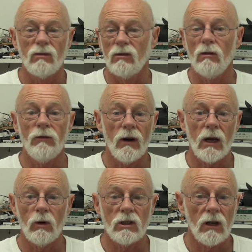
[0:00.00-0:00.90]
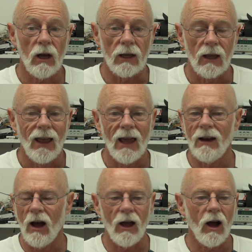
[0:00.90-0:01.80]
You'll find out what you like.
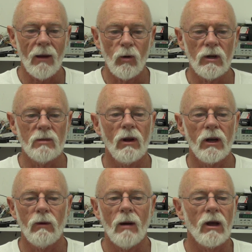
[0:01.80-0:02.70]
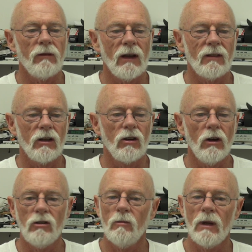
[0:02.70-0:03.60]
And I am always blown away by the fact that no
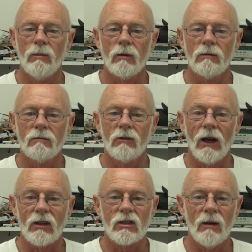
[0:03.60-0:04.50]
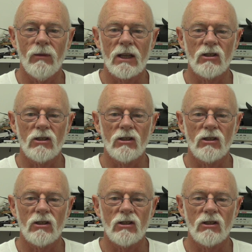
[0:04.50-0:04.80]
two people like the same thing.